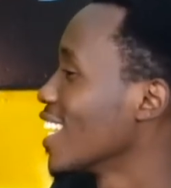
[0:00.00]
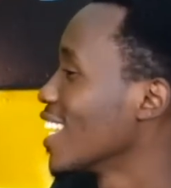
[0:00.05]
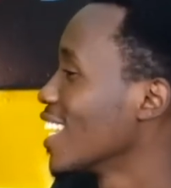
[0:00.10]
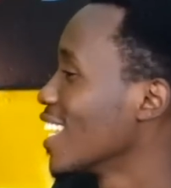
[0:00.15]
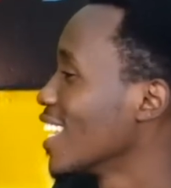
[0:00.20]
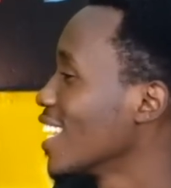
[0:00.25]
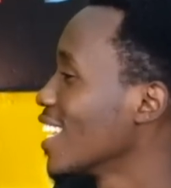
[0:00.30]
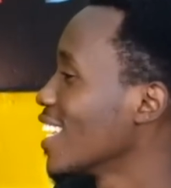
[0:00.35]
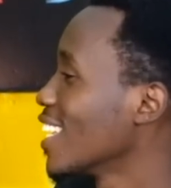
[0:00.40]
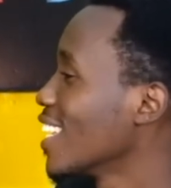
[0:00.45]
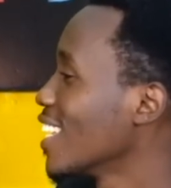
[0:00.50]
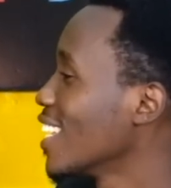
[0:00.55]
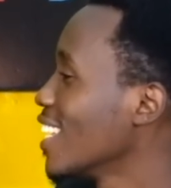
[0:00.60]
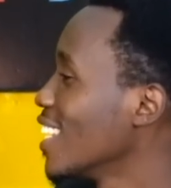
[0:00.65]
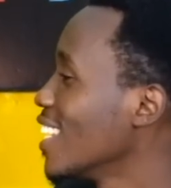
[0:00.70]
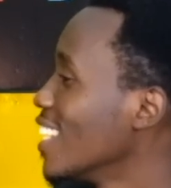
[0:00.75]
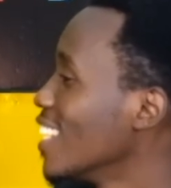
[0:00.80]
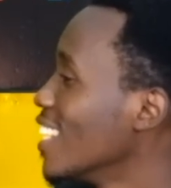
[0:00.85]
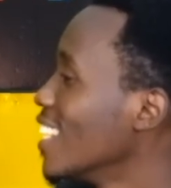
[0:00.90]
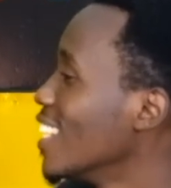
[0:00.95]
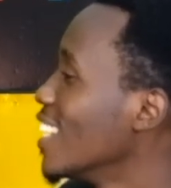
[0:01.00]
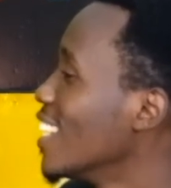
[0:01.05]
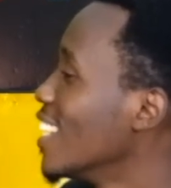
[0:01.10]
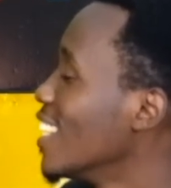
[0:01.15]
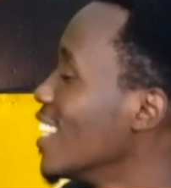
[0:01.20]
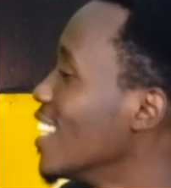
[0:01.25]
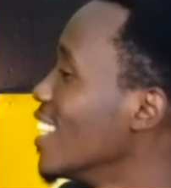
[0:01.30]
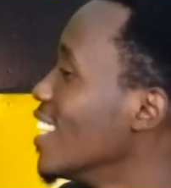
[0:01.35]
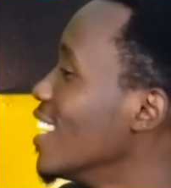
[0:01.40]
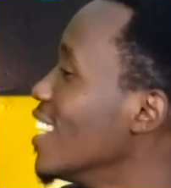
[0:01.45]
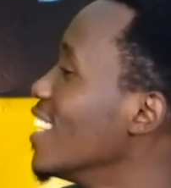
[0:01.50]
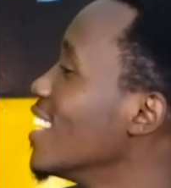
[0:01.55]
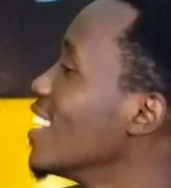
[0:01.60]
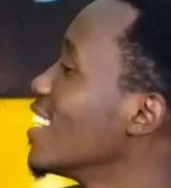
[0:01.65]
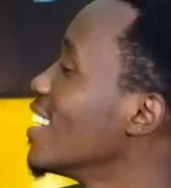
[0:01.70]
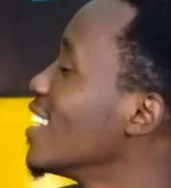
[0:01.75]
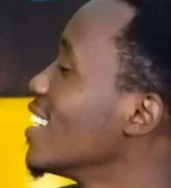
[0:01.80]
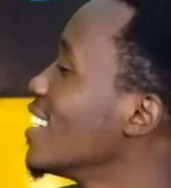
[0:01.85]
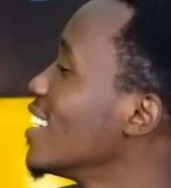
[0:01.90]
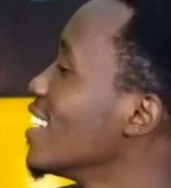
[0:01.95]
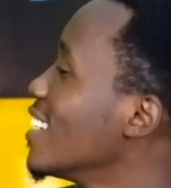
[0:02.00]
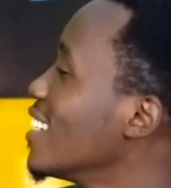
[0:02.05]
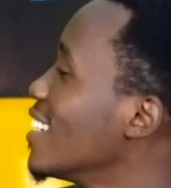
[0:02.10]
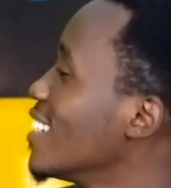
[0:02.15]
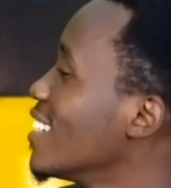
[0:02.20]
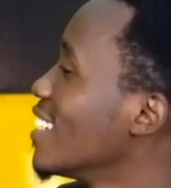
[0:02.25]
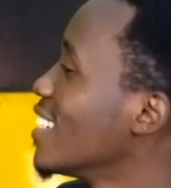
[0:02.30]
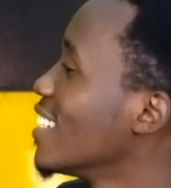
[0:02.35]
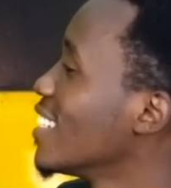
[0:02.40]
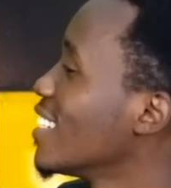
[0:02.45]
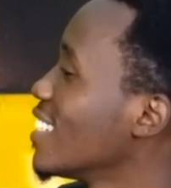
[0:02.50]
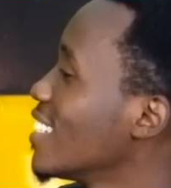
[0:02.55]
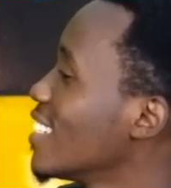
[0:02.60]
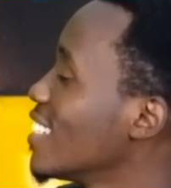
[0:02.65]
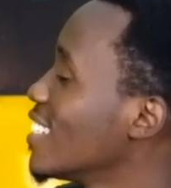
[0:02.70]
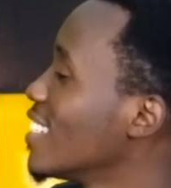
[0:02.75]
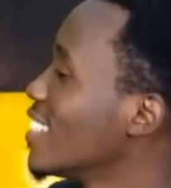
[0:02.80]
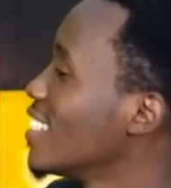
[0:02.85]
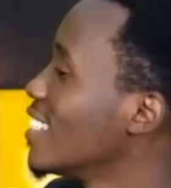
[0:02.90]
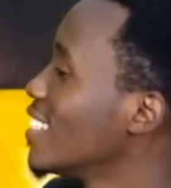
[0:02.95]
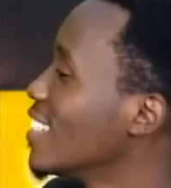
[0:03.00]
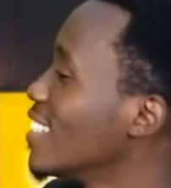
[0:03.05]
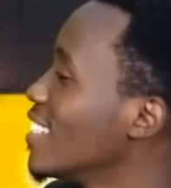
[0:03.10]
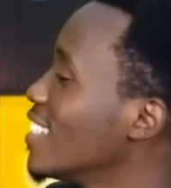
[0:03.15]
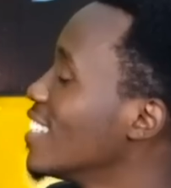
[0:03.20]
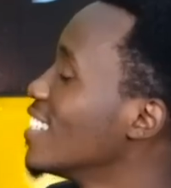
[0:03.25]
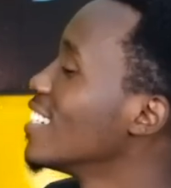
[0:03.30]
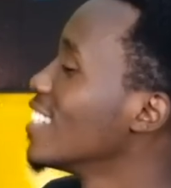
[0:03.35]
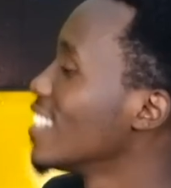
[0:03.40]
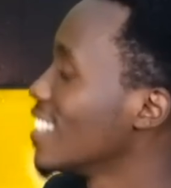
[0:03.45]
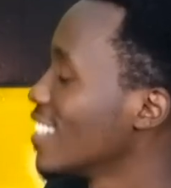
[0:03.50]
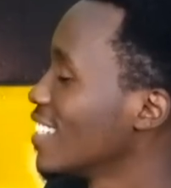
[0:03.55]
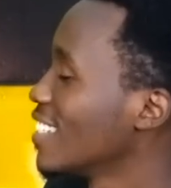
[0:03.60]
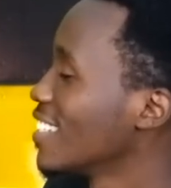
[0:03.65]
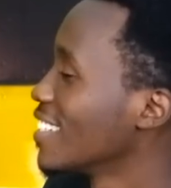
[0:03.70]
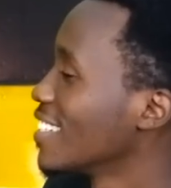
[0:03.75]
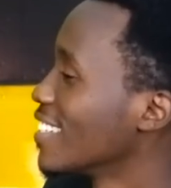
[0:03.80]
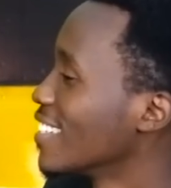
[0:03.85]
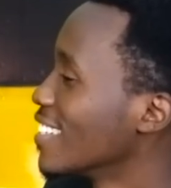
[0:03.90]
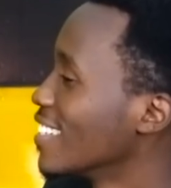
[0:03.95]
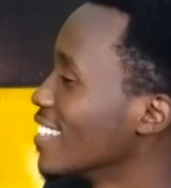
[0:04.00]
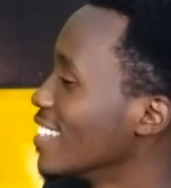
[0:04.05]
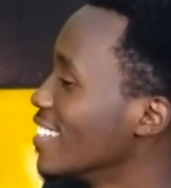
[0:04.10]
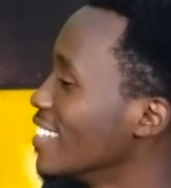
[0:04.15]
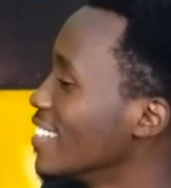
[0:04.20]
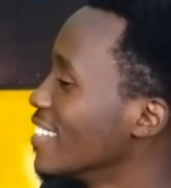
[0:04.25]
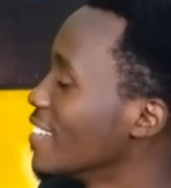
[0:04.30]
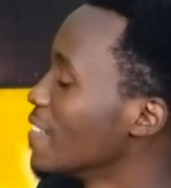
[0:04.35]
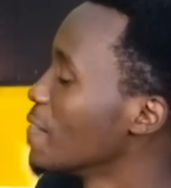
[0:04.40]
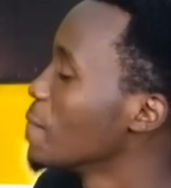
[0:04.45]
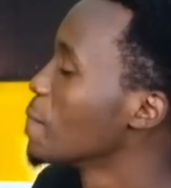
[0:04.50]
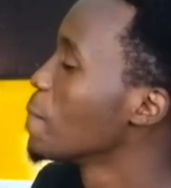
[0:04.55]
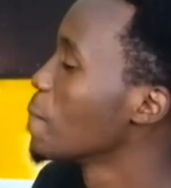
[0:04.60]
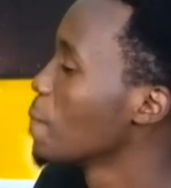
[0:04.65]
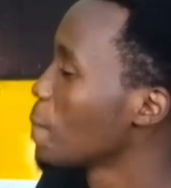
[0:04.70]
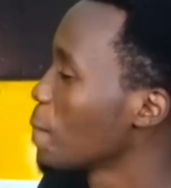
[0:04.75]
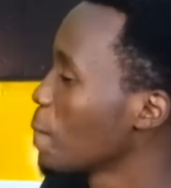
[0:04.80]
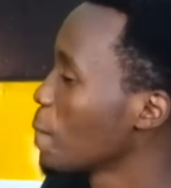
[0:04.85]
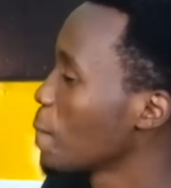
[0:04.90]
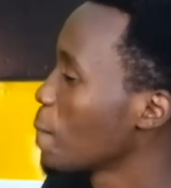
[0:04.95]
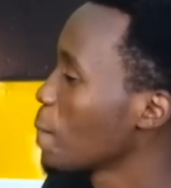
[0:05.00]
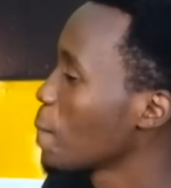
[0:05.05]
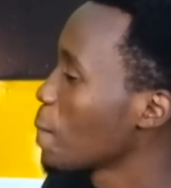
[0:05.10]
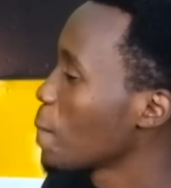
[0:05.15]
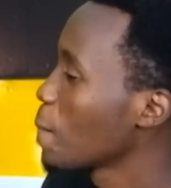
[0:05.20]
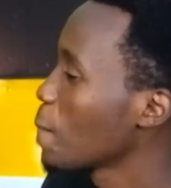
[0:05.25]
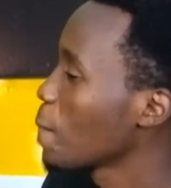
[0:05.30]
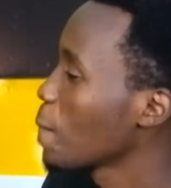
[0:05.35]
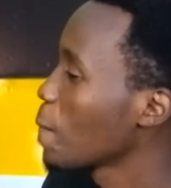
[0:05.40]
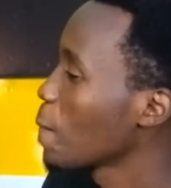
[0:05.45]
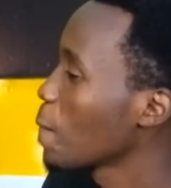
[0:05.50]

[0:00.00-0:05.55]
This person isn't speaking.